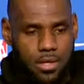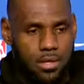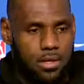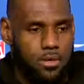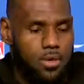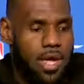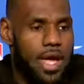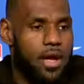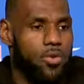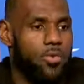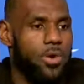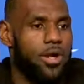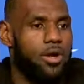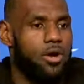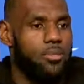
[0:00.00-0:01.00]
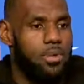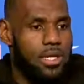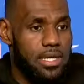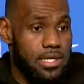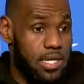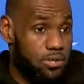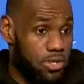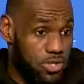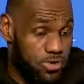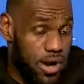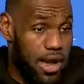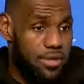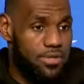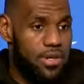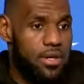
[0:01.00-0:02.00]
You know, we had Rio because he was
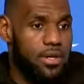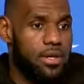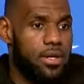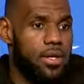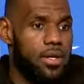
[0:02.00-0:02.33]
drafted.